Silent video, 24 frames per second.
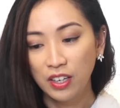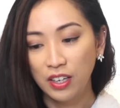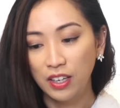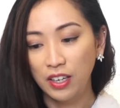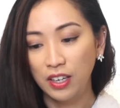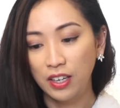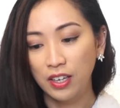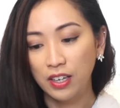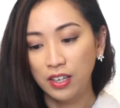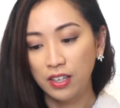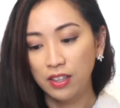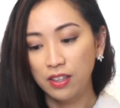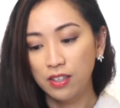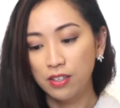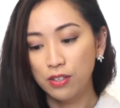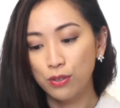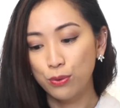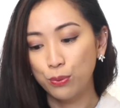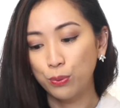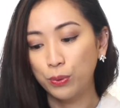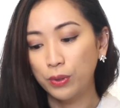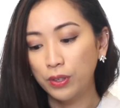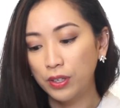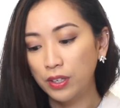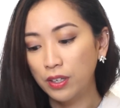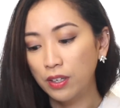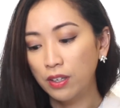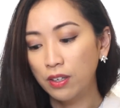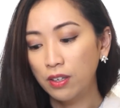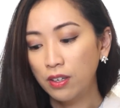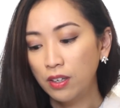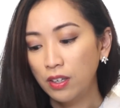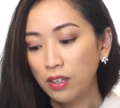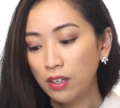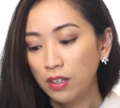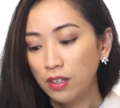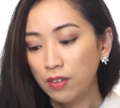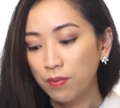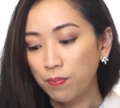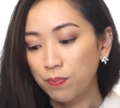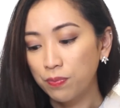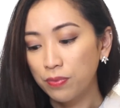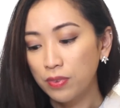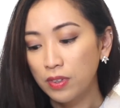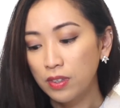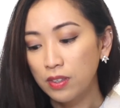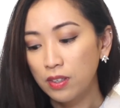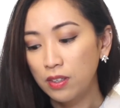and this one
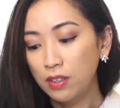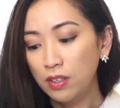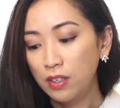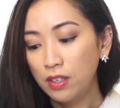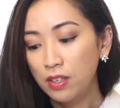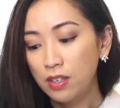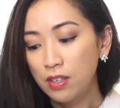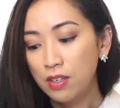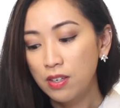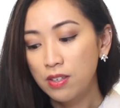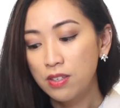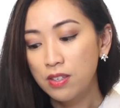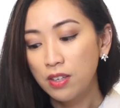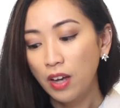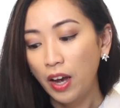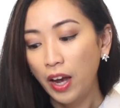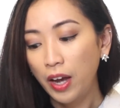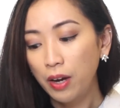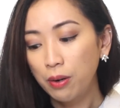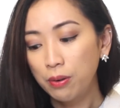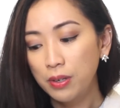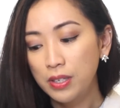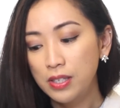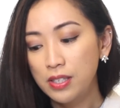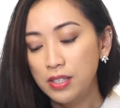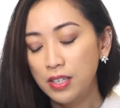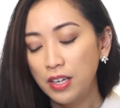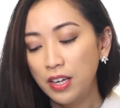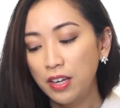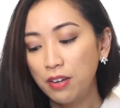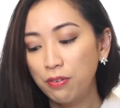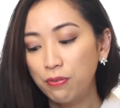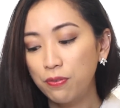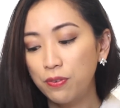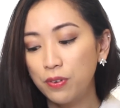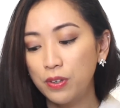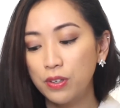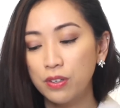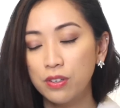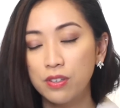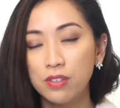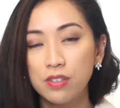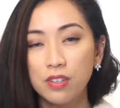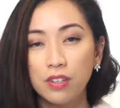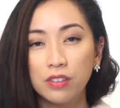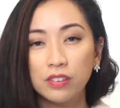is, I would say, feels a